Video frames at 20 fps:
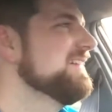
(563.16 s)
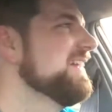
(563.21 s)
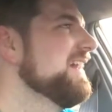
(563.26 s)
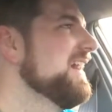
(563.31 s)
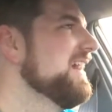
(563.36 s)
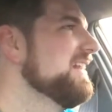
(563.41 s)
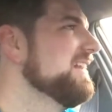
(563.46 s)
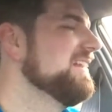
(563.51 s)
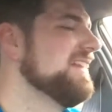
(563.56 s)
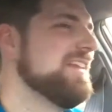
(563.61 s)

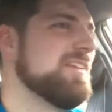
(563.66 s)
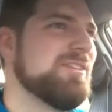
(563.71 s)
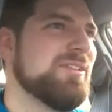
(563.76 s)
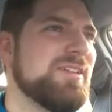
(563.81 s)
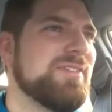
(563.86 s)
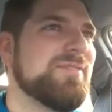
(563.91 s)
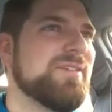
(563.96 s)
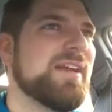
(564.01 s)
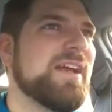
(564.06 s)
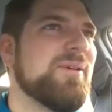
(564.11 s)
I
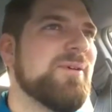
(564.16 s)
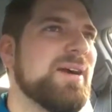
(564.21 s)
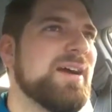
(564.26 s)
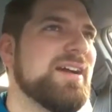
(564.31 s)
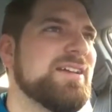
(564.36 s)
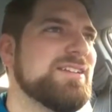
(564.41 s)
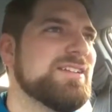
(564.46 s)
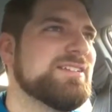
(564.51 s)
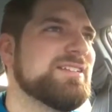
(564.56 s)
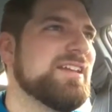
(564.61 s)
literally forgot why
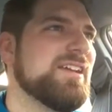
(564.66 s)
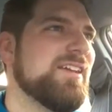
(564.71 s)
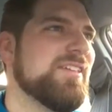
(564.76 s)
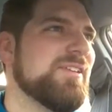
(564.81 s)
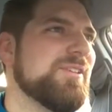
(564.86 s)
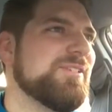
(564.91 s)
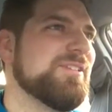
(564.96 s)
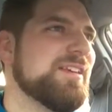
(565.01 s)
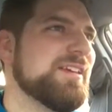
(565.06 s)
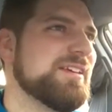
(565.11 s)
I just said all
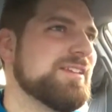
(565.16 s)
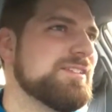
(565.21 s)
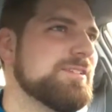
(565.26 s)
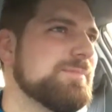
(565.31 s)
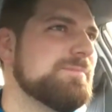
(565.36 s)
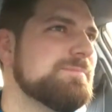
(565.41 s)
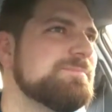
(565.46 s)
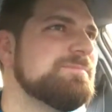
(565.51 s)
those things.